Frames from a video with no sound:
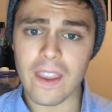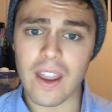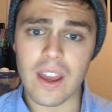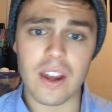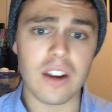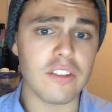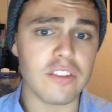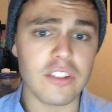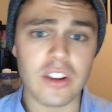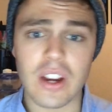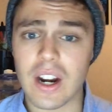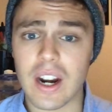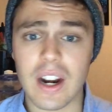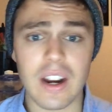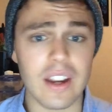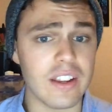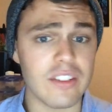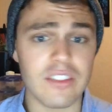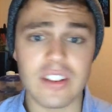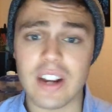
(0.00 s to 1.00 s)
if
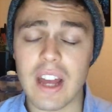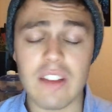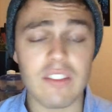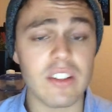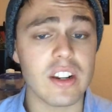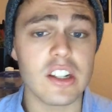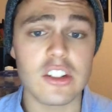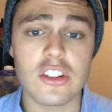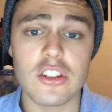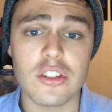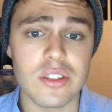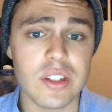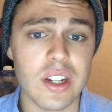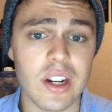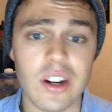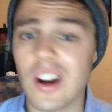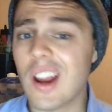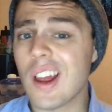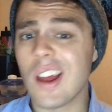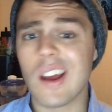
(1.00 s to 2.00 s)
you're even having issues
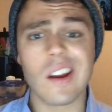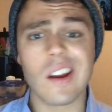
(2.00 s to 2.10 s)
there,